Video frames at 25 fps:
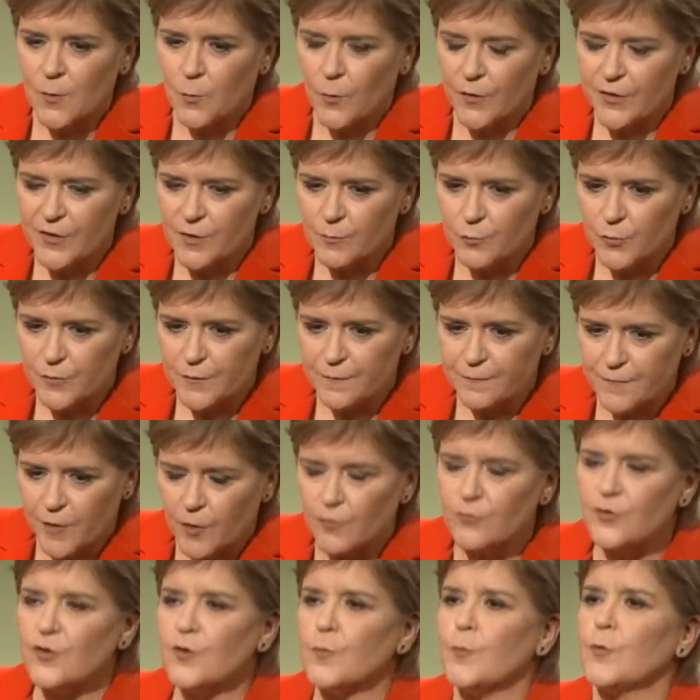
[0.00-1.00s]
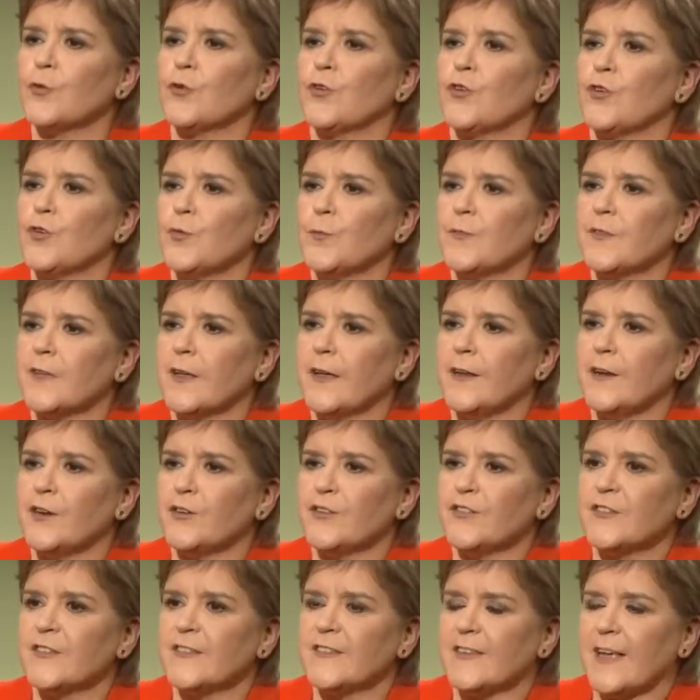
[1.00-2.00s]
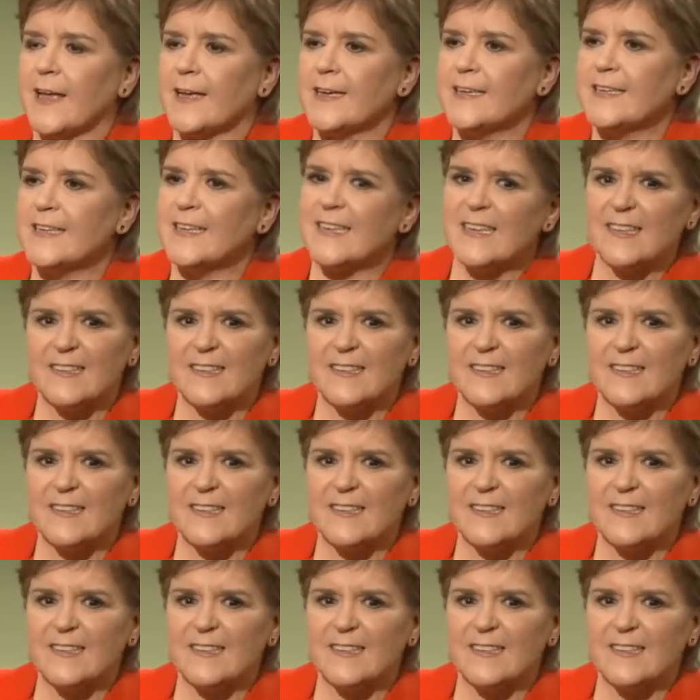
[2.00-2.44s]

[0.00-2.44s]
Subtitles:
one of the most vulnerable groups in our society,